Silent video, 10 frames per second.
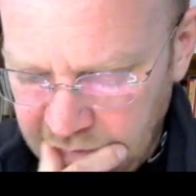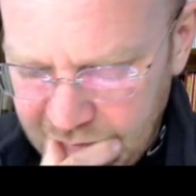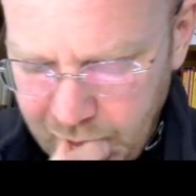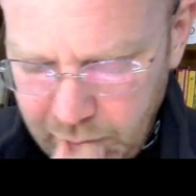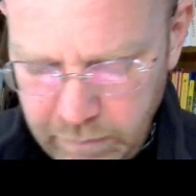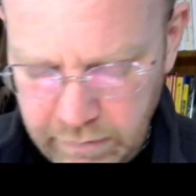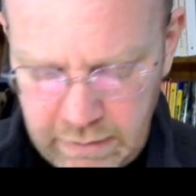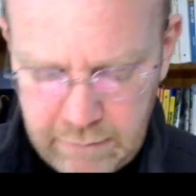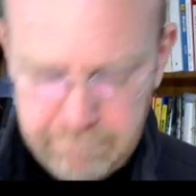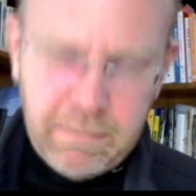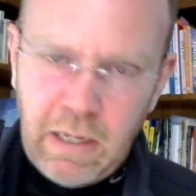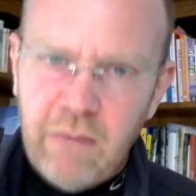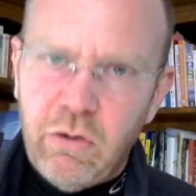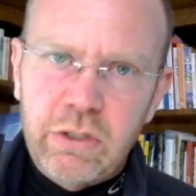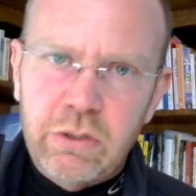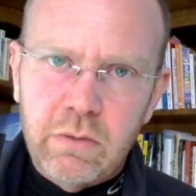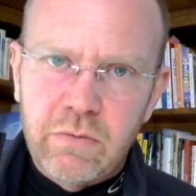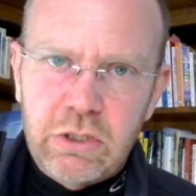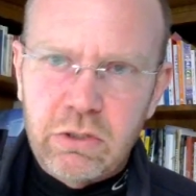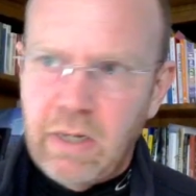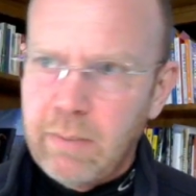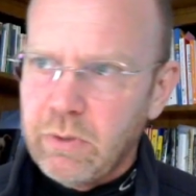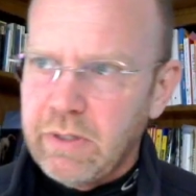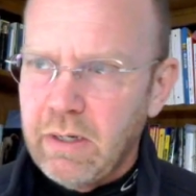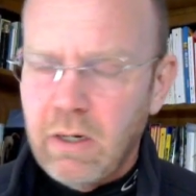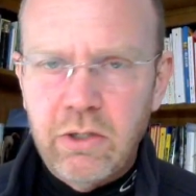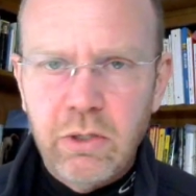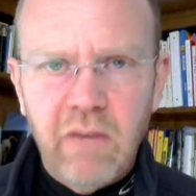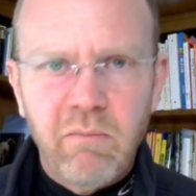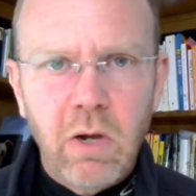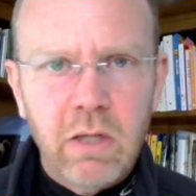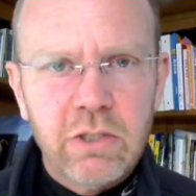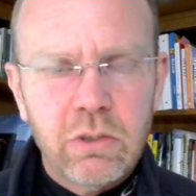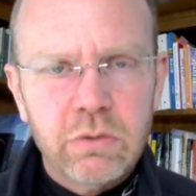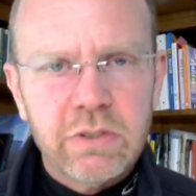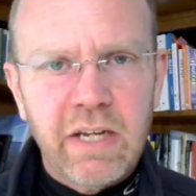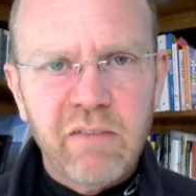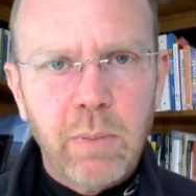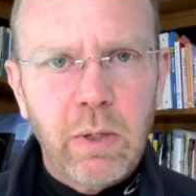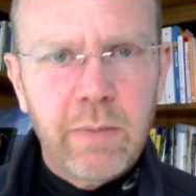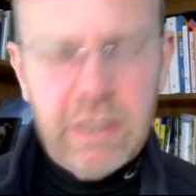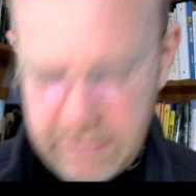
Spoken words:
So I've already sort of described what they are, and you have molecules that have permanent